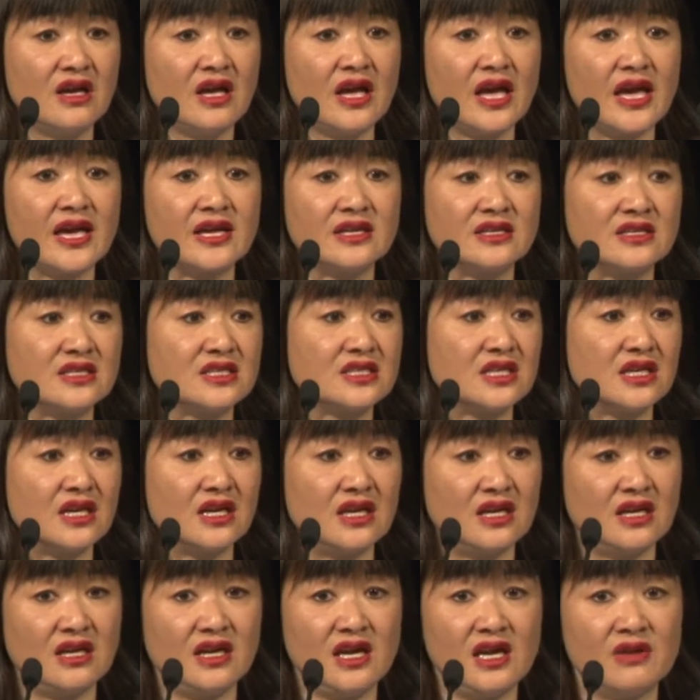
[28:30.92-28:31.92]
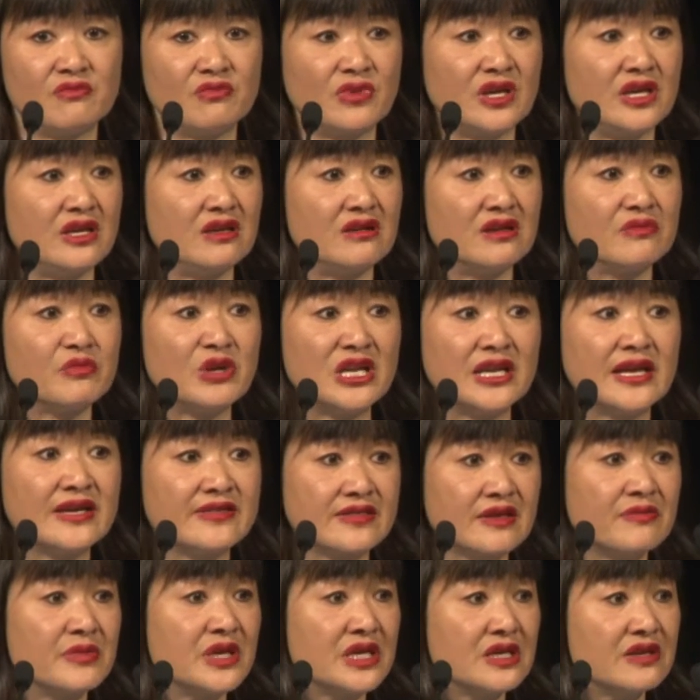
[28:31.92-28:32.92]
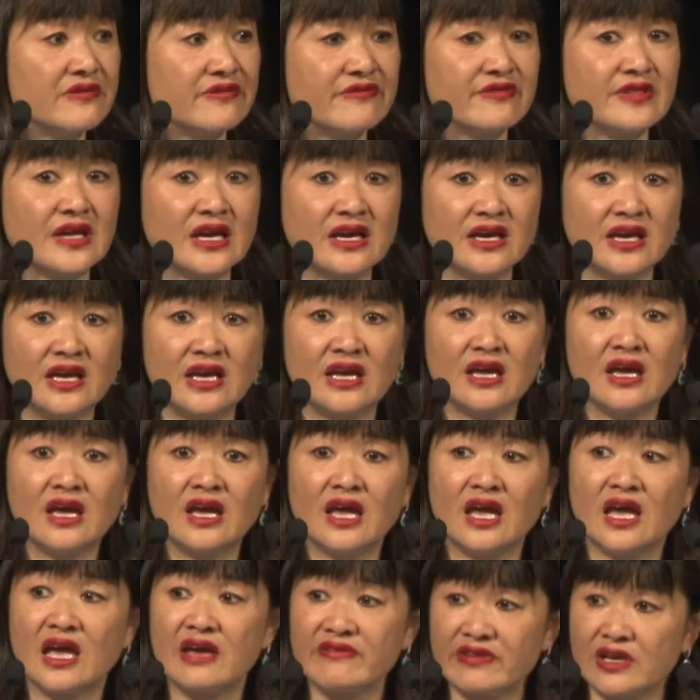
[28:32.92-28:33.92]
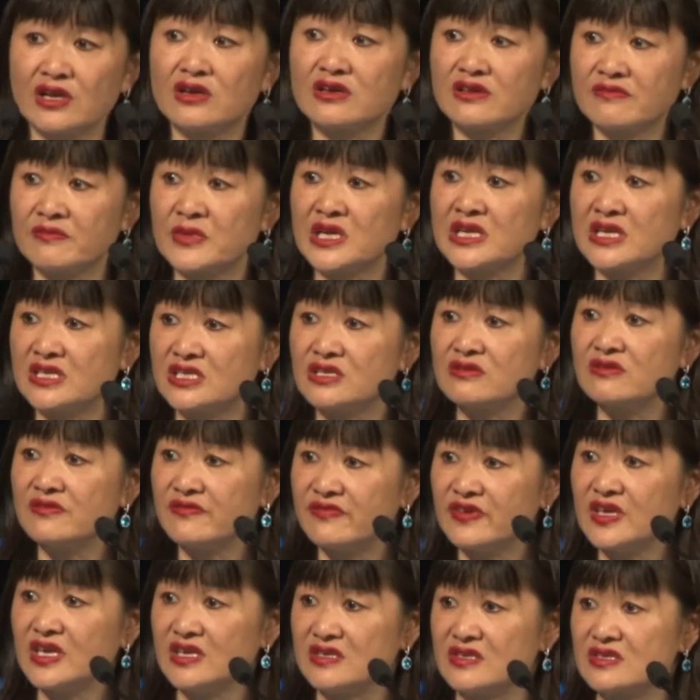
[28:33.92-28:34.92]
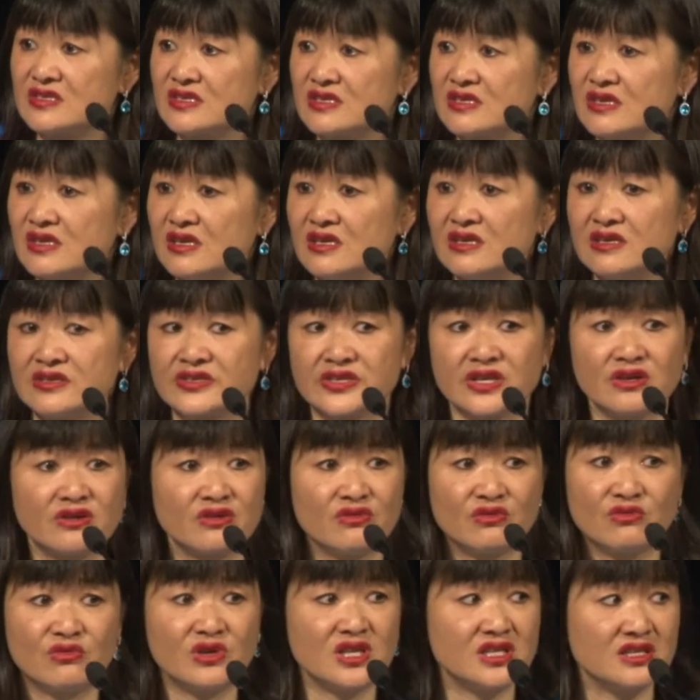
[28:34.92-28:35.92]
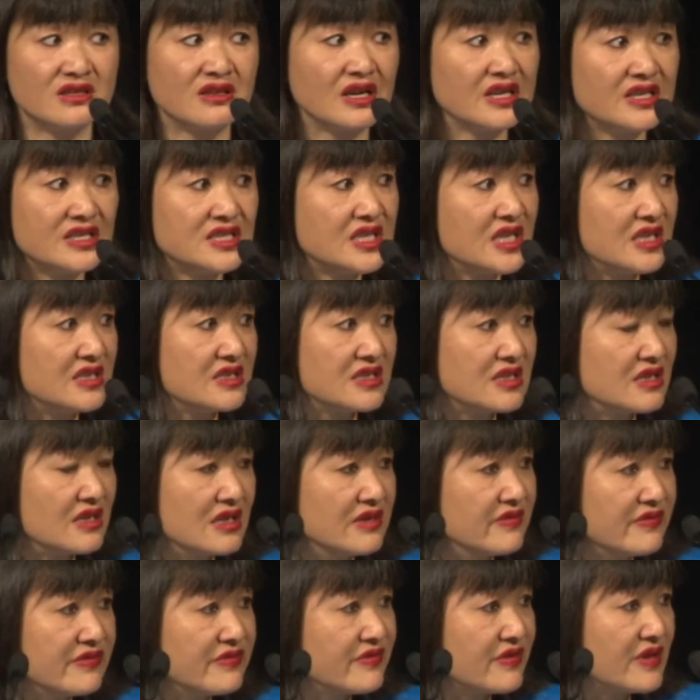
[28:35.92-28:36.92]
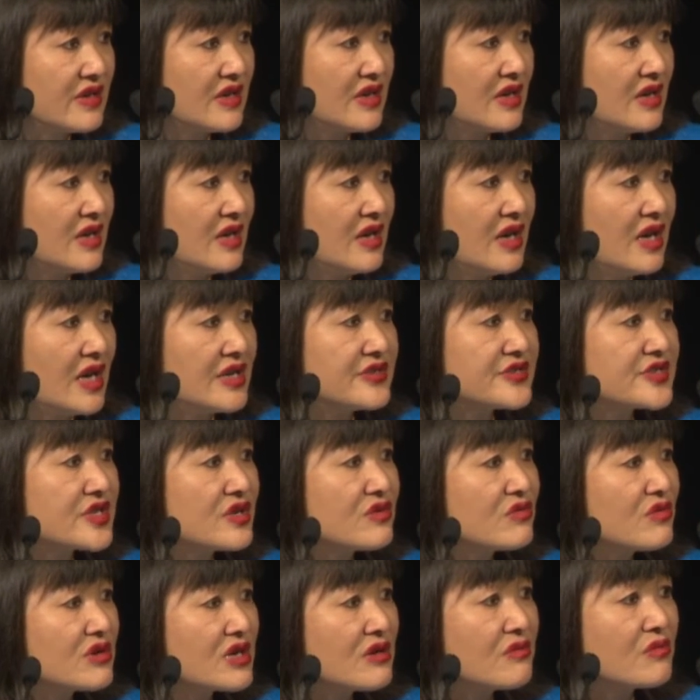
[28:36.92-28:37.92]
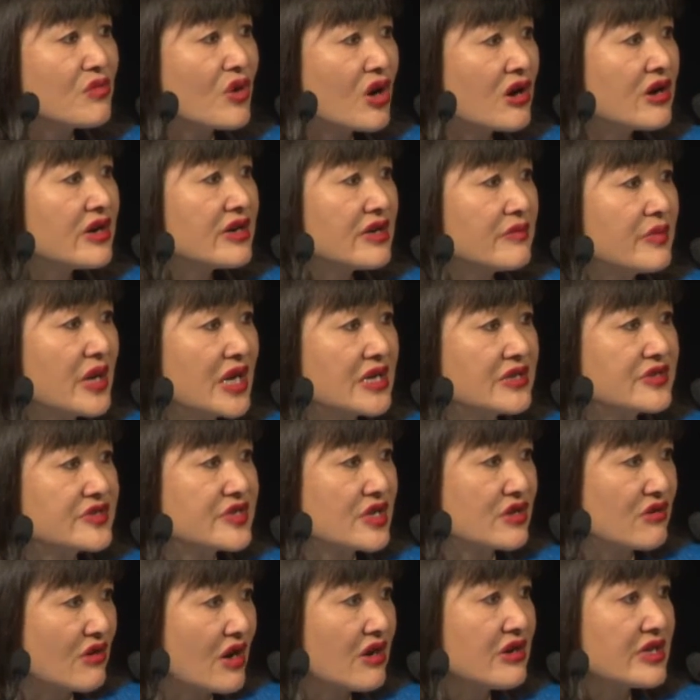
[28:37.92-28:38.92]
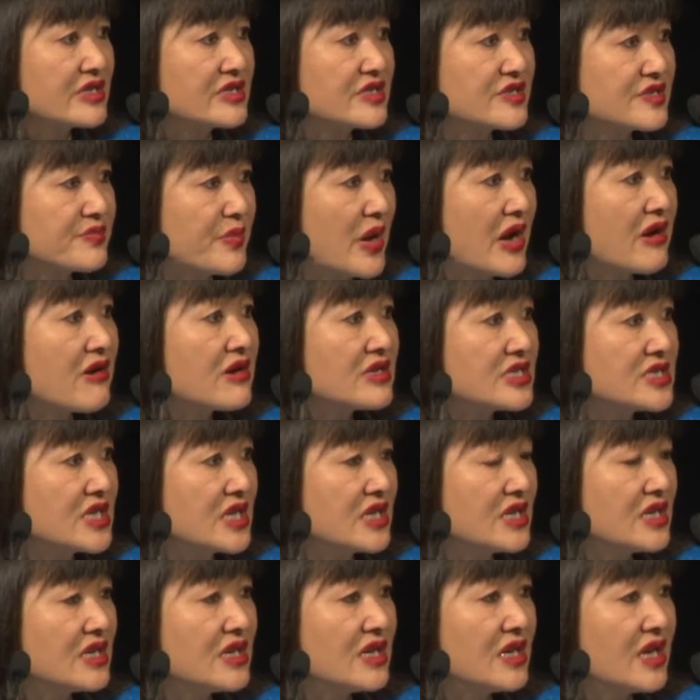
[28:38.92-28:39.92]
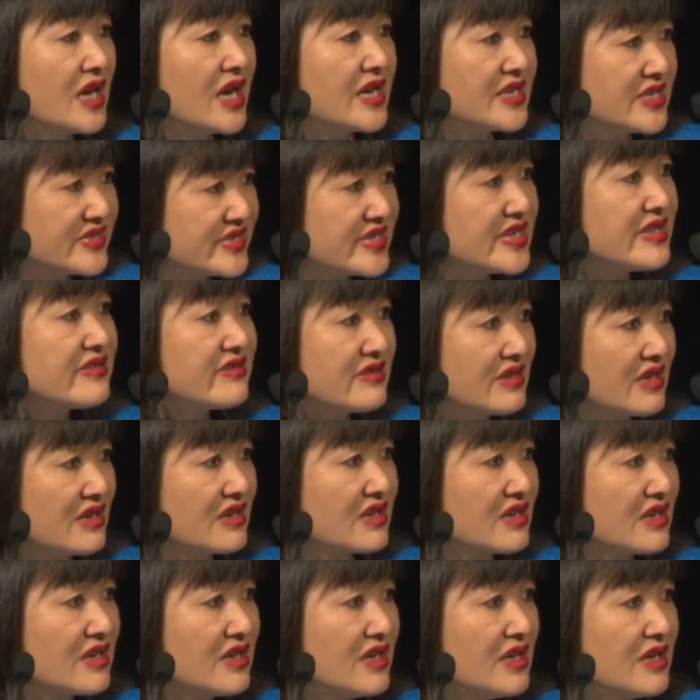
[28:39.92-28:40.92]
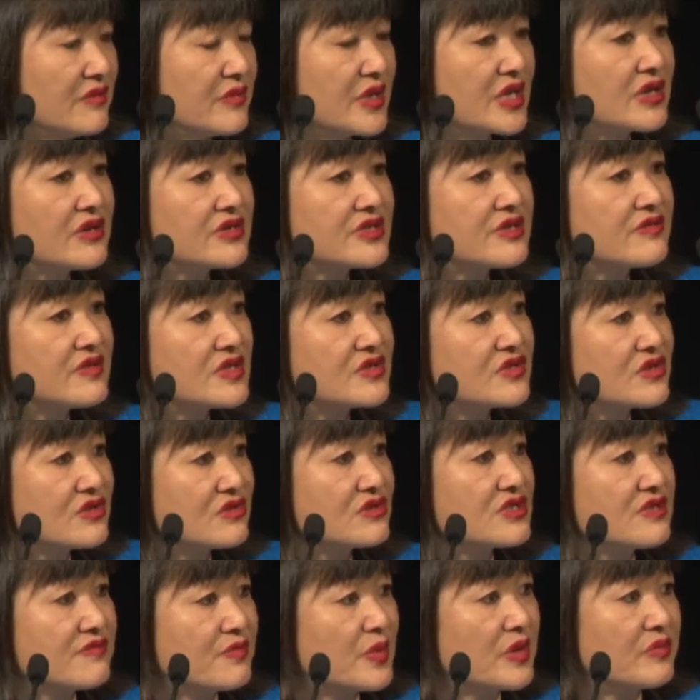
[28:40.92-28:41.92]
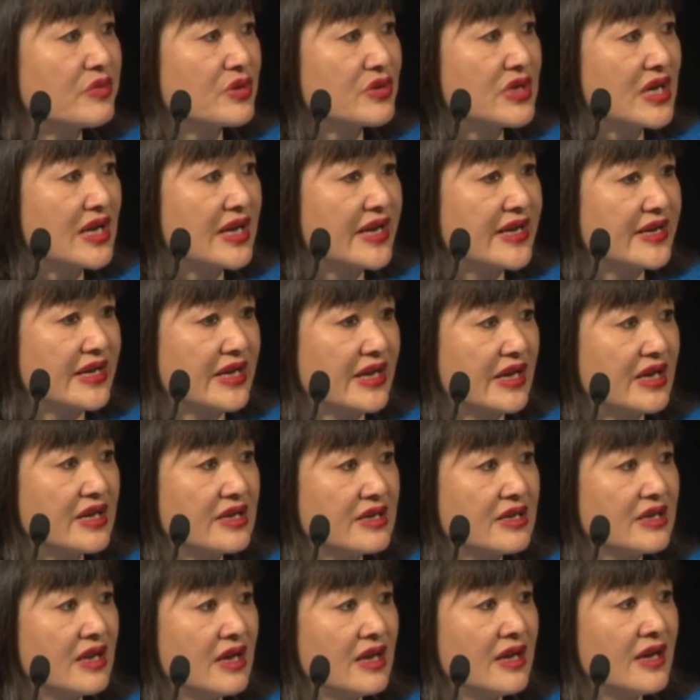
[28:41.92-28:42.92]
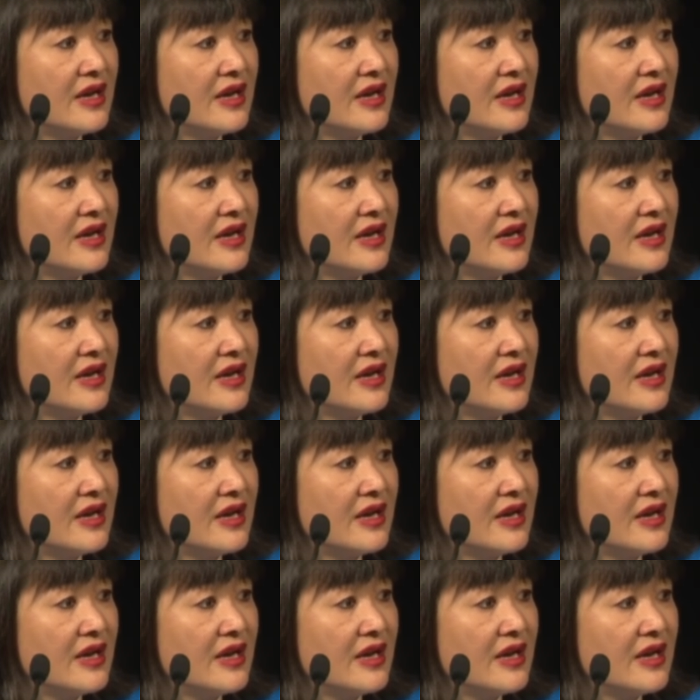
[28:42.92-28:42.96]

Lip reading: And we let them in if they have a lot of money to invest. So where do they tend to live? And so what I'm worried about is a growing disparity, and it's ethnic, because of the sorts of people you're letting in,